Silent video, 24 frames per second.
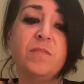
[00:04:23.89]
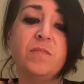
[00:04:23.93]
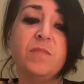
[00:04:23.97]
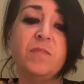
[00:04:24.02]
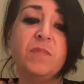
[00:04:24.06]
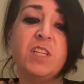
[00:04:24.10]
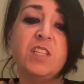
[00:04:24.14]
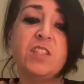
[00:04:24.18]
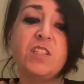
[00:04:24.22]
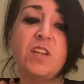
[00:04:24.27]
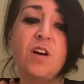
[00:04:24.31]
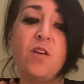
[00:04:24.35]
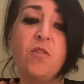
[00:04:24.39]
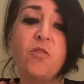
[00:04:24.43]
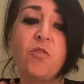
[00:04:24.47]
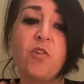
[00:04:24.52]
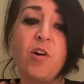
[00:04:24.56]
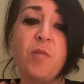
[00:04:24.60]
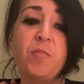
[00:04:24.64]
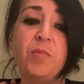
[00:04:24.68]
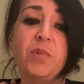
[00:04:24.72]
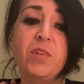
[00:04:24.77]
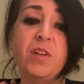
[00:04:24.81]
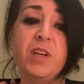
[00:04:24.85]
this all
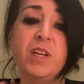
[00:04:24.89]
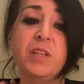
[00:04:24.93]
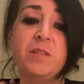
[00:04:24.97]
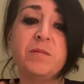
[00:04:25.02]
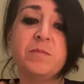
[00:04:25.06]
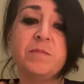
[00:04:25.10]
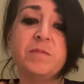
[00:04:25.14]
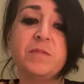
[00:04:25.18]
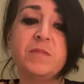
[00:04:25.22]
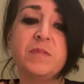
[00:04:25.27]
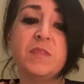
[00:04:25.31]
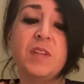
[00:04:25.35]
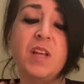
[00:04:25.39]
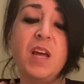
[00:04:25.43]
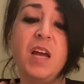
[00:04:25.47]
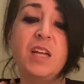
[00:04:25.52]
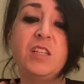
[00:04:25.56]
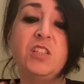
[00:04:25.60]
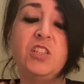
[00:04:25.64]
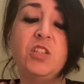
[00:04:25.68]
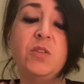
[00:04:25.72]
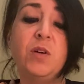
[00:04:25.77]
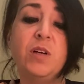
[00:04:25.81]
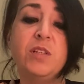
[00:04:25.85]
crumbling. I
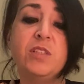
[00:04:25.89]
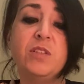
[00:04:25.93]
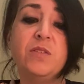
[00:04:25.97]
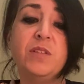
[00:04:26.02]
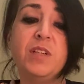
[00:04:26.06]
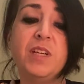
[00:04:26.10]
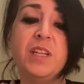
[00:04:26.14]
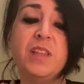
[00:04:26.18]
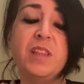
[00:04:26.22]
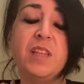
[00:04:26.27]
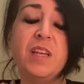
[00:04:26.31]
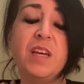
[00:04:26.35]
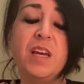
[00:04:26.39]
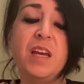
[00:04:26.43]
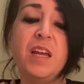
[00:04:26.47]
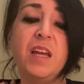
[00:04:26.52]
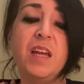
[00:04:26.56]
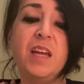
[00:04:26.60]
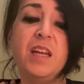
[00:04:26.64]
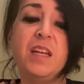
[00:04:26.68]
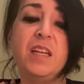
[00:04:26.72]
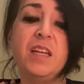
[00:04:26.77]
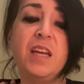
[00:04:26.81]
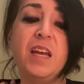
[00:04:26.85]
do also get the
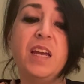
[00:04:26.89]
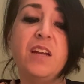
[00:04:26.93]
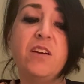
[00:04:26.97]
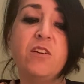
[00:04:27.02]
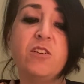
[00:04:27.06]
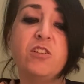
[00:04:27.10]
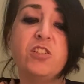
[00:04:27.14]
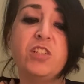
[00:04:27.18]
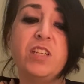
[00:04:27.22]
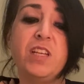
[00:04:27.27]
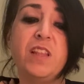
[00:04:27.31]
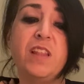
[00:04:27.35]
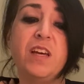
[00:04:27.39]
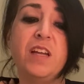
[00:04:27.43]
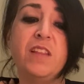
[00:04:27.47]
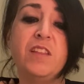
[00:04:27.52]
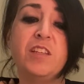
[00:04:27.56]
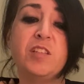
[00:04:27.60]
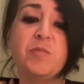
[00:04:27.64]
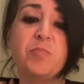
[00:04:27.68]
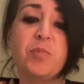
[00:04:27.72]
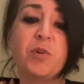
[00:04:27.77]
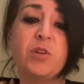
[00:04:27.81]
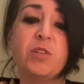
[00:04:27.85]
energy that
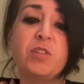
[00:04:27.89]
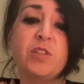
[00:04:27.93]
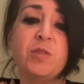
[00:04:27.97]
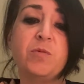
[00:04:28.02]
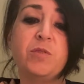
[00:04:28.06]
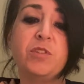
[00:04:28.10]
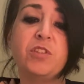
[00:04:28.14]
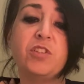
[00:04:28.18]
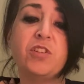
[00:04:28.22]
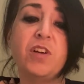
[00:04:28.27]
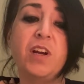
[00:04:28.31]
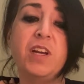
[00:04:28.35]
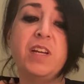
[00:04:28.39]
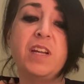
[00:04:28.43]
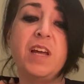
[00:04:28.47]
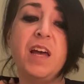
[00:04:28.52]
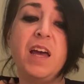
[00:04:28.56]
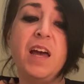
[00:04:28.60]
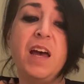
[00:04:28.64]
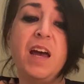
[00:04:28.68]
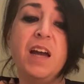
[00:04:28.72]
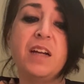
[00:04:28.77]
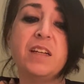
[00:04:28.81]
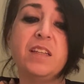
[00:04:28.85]
this person was trying to
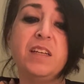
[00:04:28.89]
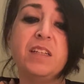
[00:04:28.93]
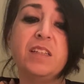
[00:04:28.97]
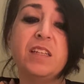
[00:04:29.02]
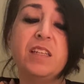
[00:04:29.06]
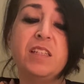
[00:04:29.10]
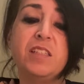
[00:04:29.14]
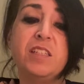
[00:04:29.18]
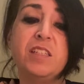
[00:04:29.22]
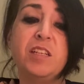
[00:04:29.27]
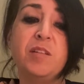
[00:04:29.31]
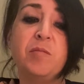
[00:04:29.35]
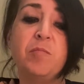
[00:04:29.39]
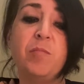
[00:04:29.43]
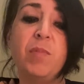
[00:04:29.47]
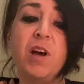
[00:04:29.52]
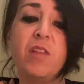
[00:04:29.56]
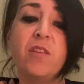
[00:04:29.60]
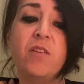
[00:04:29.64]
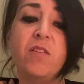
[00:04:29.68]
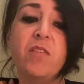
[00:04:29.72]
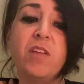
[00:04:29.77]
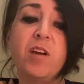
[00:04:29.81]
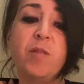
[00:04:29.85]
act like this didn't
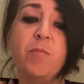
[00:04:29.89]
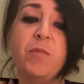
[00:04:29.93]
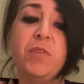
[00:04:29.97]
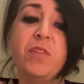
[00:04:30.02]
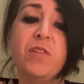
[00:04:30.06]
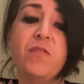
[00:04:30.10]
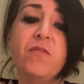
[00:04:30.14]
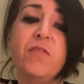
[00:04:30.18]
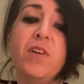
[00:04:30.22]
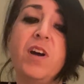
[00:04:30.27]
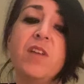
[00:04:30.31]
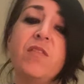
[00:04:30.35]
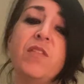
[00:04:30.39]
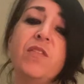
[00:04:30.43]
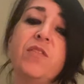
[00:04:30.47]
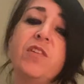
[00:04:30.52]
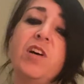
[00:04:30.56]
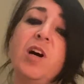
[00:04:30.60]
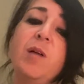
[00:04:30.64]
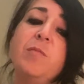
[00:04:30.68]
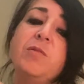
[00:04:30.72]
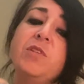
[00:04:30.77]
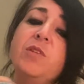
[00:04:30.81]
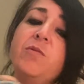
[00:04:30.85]
bother them with the Five of
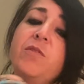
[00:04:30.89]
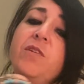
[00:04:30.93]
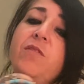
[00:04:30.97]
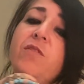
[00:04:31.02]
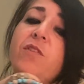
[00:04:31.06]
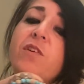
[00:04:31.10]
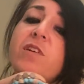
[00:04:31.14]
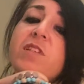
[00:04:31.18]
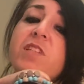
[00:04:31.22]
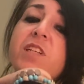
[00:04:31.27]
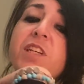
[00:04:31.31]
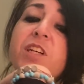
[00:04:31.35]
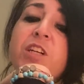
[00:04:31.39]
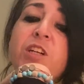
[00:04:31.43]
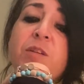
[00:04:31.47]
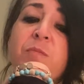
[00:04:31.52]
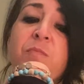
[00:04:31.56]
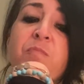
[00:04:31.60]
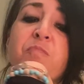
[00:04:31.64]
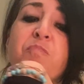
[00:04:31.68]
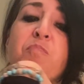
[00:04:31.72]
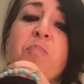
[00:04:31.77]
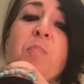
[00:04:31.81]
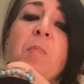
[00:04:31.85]
Cups in reverse
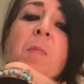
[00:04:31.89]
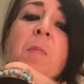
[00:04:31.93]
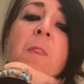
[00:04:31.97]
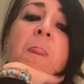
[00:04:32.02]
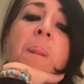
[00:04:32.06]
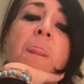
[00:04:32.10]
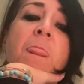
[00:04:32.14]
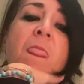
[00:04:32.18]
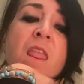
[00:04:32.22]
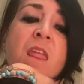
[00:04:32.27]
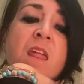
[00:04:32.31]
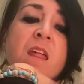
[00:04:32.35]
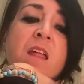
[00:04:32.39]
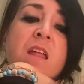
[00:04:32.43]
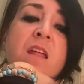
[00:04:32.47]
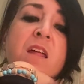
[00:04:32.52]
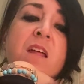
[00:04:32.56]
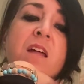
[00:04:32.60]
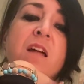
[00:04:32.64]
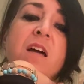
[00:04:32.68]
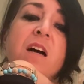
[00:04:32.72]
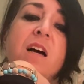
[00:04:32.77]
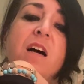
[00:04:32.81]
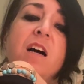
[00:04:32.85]
here.
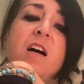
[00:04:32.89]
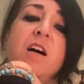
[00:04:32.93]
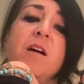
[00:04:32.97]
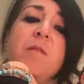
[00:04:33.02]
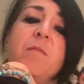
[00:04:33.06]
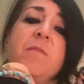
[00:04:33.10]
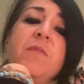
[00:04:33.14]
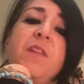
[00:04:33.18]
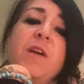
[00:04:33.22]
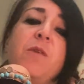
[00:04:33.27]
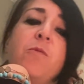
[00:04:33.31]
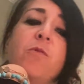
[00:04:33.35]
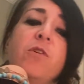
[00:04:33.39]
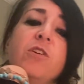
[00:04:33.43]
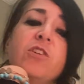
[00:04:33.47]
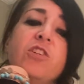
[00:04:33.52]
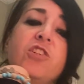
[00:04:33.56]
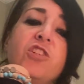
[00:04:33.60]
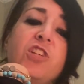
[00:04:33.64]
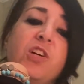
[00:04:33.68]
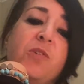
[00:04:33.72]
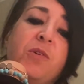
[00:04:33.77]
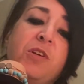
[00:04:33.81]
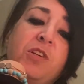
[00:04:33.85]
They weren't
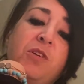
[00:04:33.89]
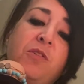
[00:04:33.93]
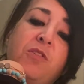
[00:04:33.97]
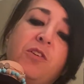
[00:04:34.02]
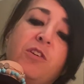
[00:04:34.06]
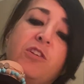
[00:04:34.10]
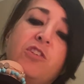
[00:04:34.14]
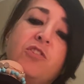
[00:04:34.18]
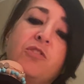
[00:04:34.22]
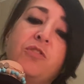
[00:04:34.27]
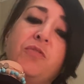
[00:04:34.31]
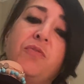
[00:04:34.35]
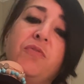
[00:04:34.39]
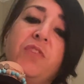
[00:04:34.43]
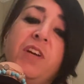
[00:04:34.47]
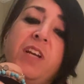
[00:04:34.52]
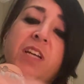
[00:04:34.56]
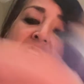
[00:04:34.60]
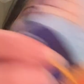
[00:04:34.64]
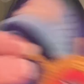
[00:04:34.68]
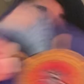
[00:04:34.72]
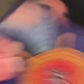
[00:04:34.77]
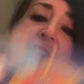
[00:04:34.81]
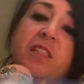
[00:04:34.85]
showing you their true
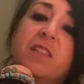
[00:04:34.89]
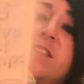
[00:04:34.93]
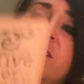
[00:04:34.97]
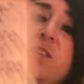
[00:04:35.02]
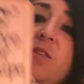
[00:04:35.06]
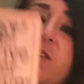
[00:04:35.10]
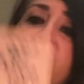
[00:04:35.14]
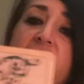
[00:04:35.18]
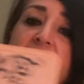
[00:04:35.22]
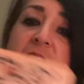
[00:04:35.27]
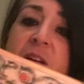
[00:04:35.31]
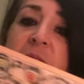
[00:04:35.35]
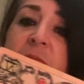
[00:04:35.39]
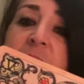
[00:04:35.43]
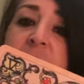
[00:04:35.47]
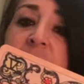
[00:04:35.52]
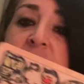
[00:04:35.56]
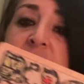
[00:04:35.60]
face, okay?